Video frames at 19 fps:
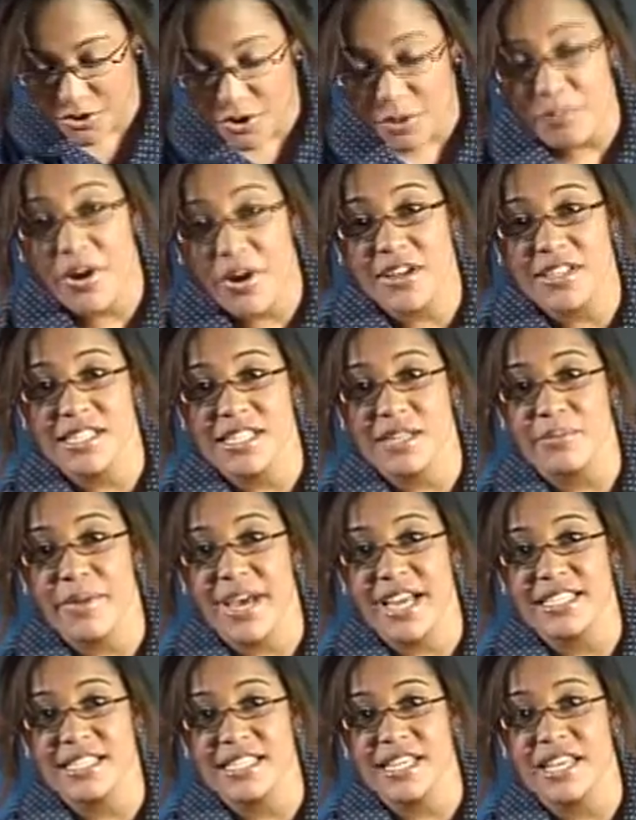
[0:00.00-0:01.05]
you're not passing
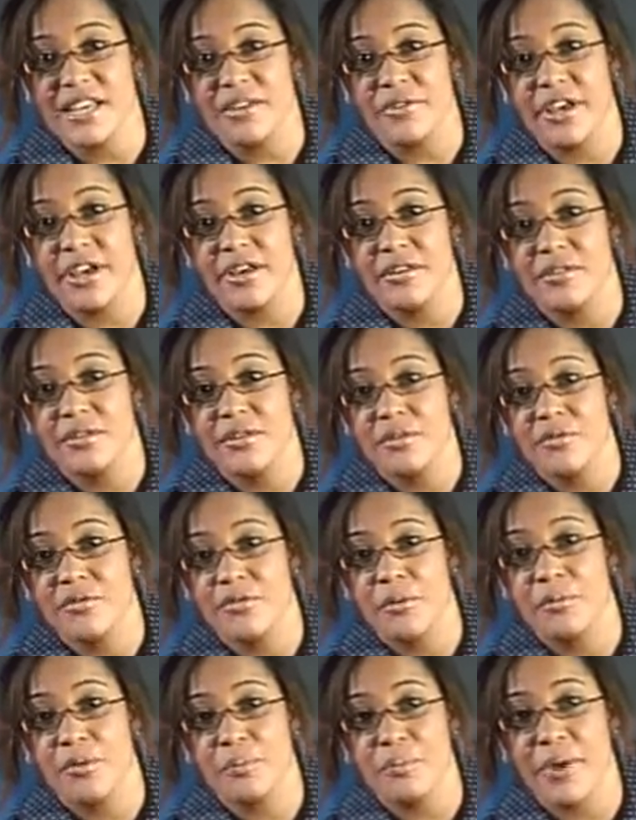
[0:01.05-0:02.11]
bacteria
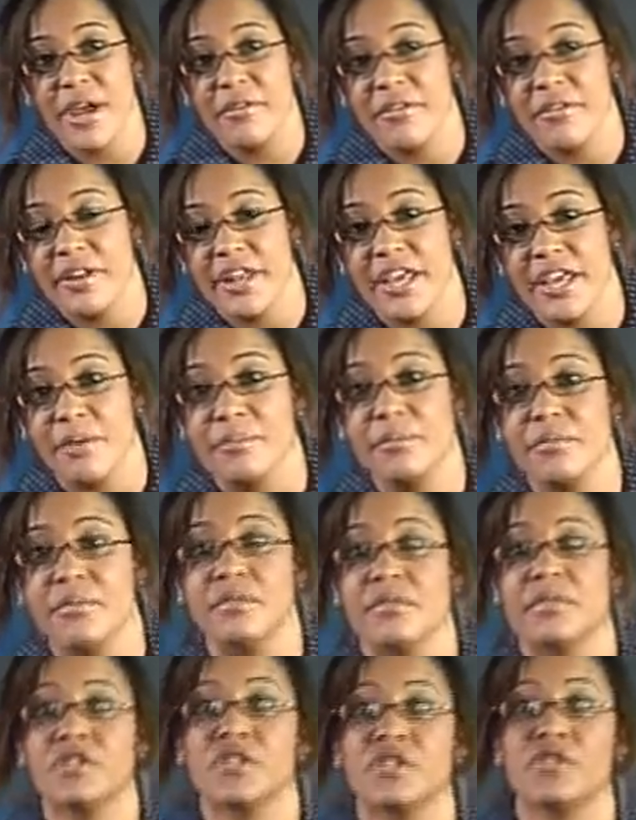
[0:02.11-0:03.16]
from the perineum
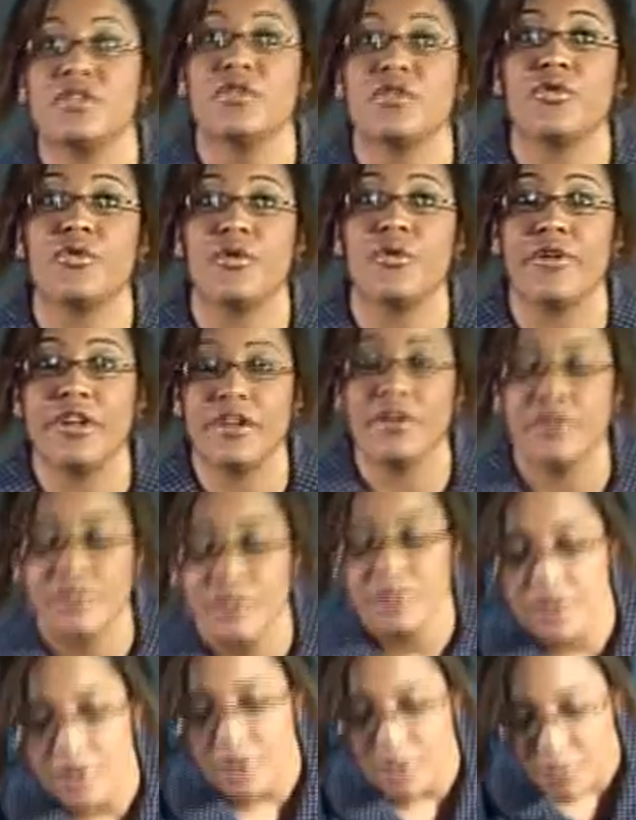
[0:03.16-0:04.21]
to the groin,
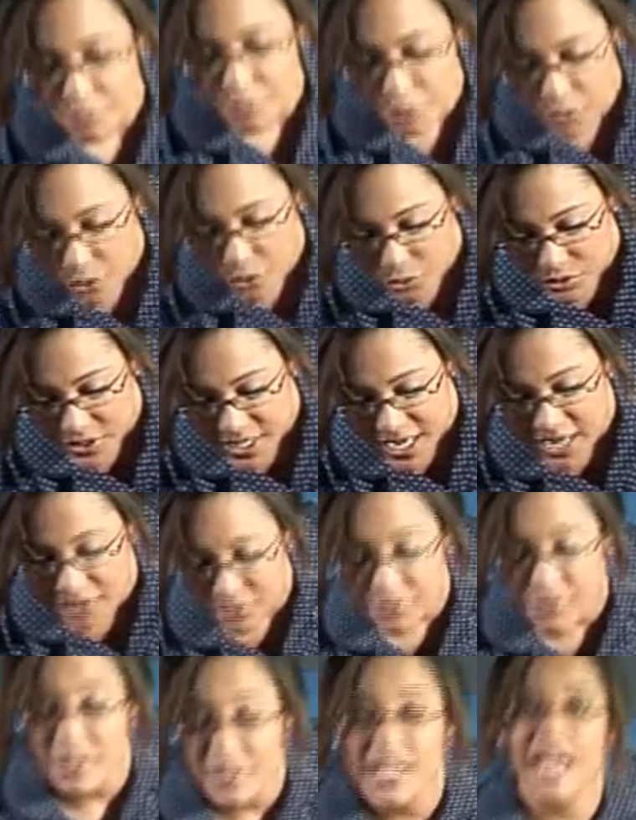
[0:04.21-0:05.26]
pull
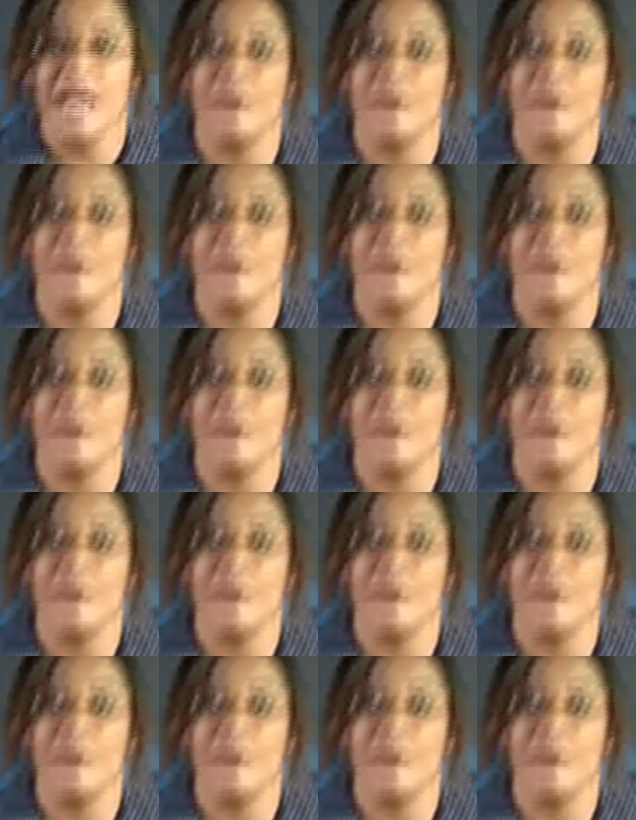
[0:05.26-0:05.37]
down